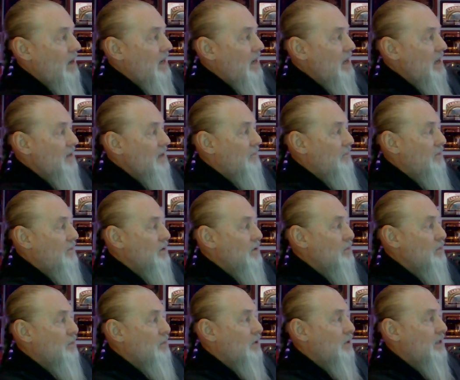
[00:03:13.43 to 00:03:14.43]
If
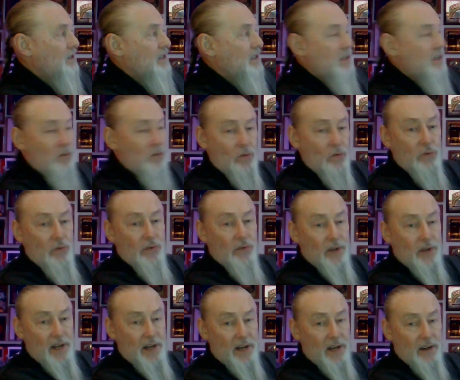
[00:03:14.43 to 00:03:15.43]
you put this
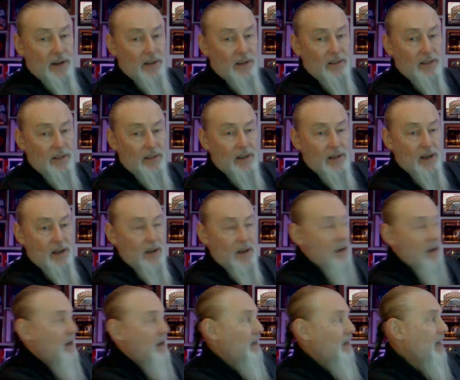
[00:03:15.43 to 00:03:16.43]
over here,
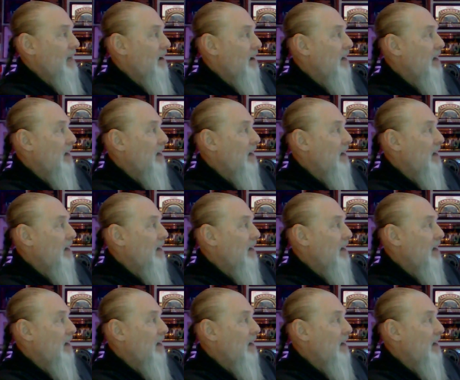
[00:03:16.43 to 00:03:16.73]
now